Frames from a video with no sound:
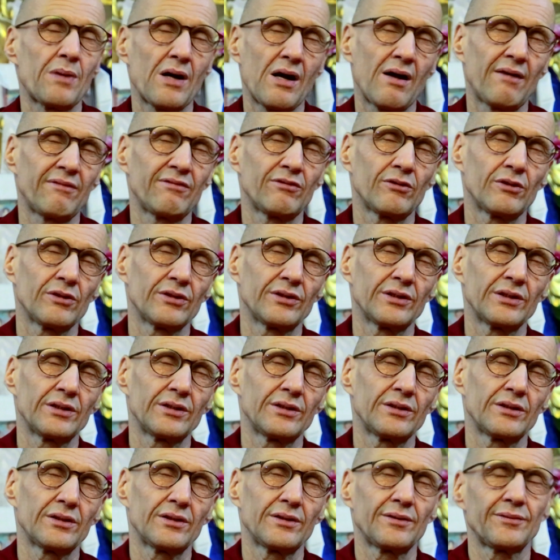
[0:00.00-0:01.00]
powerful
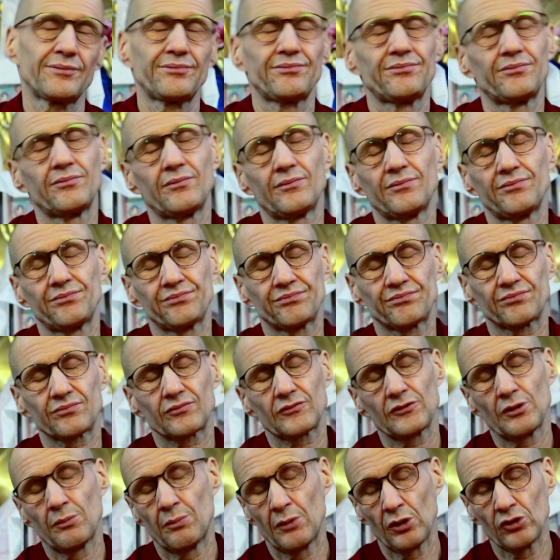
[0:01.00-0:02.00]
than
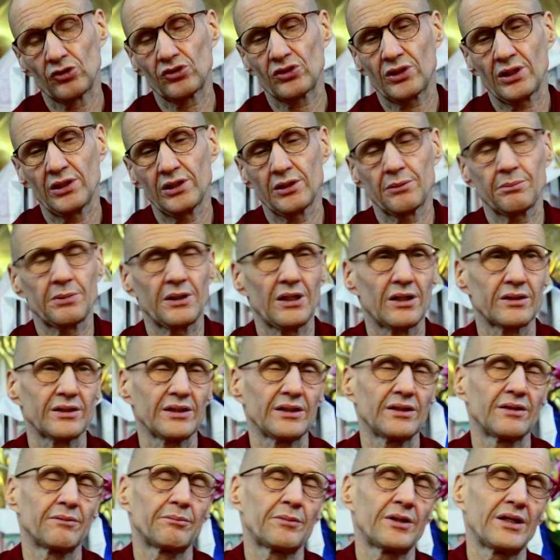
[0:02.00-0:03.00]
most third-party
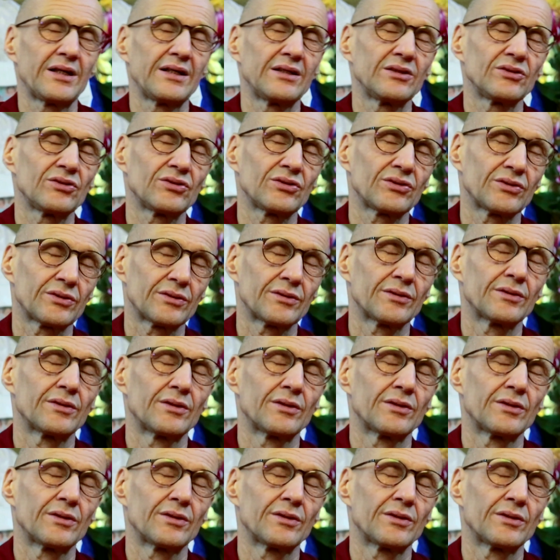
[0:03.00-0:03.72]
prayers.